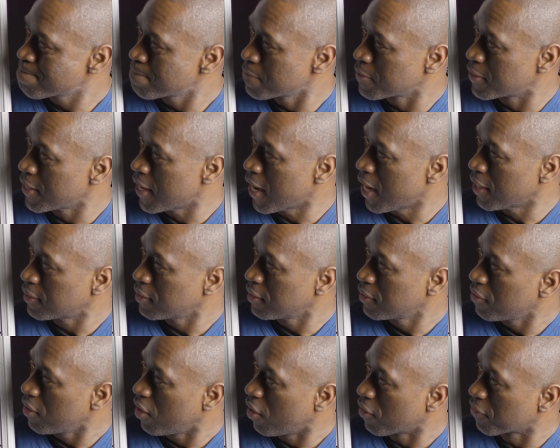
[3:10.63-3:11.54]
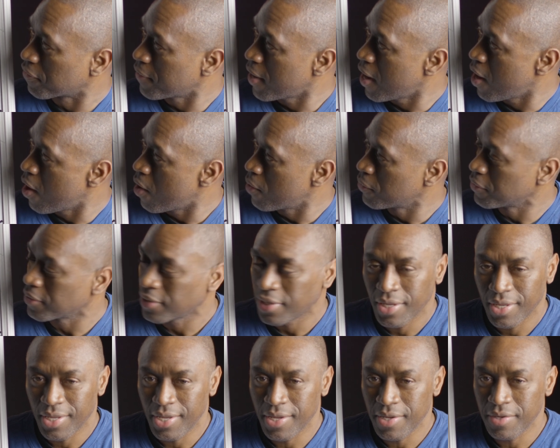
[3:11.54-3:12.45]
that are found
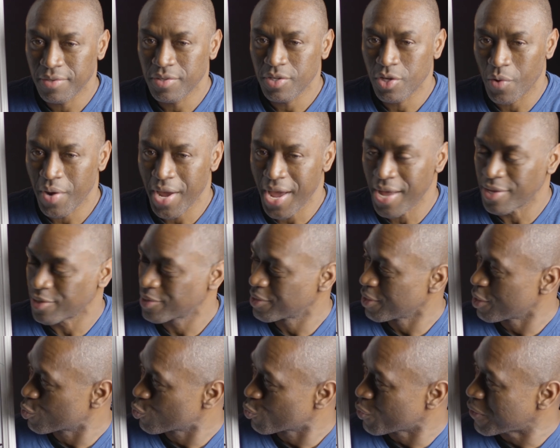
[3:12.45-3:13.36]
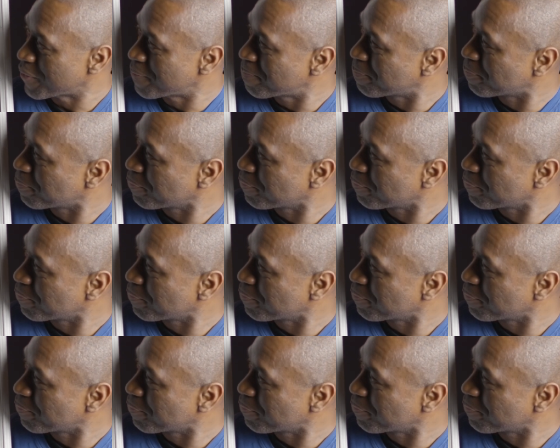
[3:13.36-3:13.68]
in your ancestry.